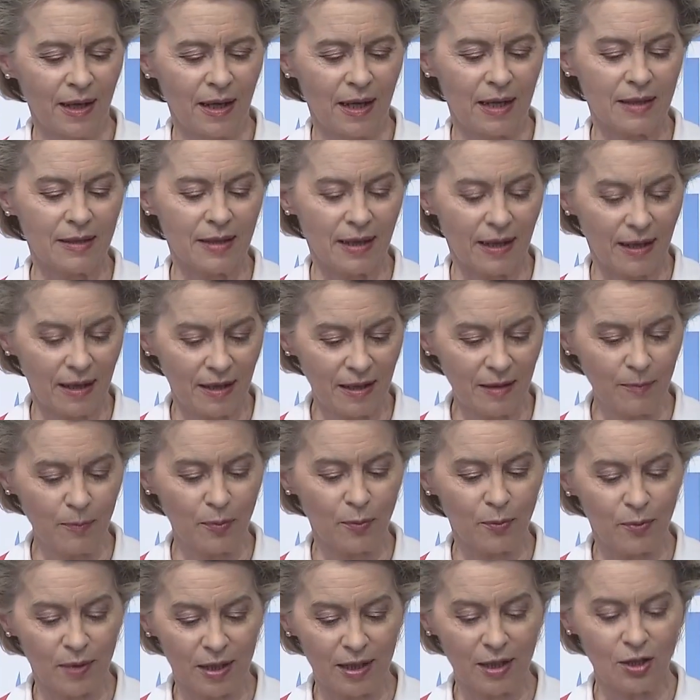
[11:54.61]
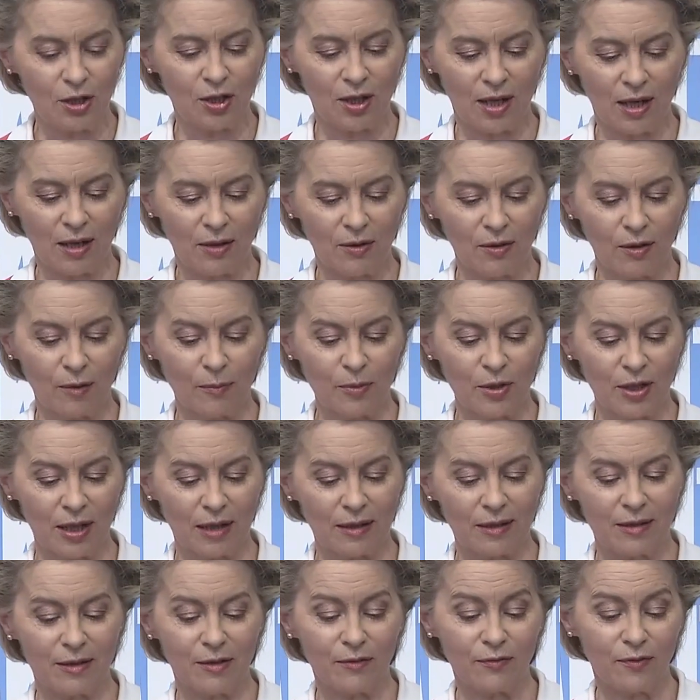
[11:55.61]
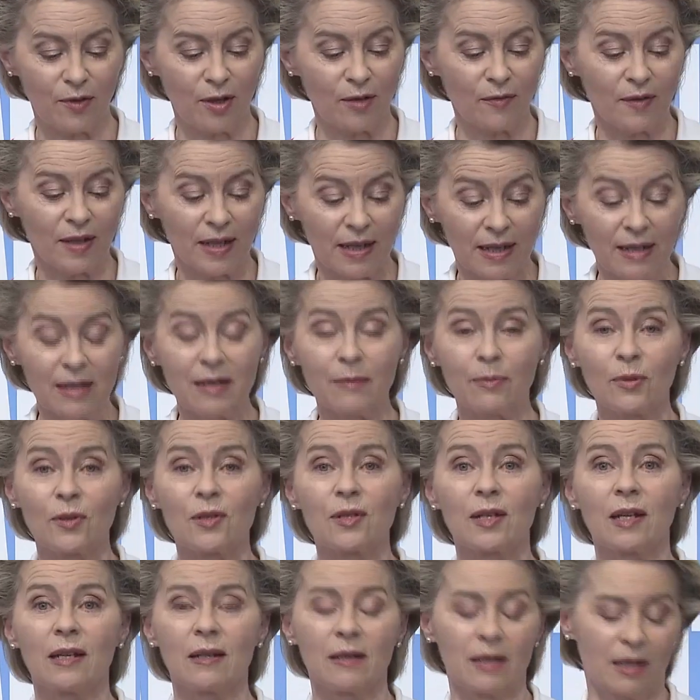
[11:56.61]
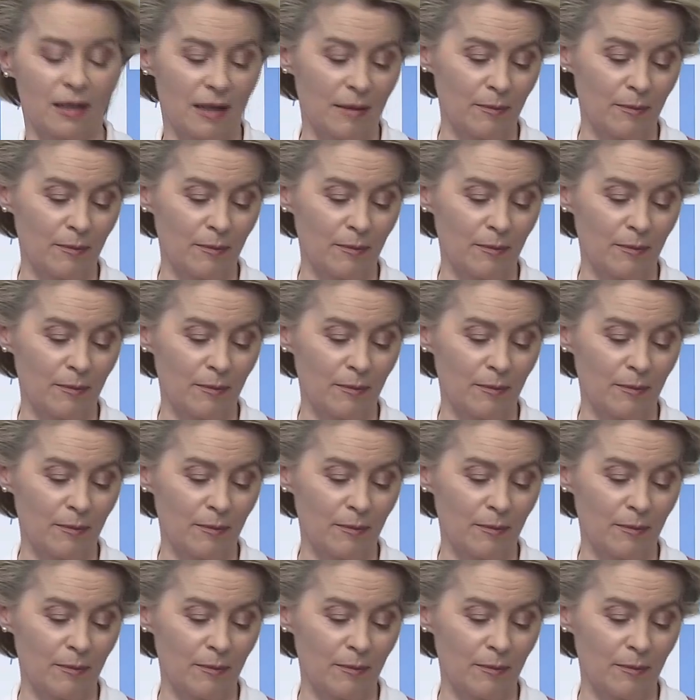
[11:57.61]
and help reach our objective of an 80%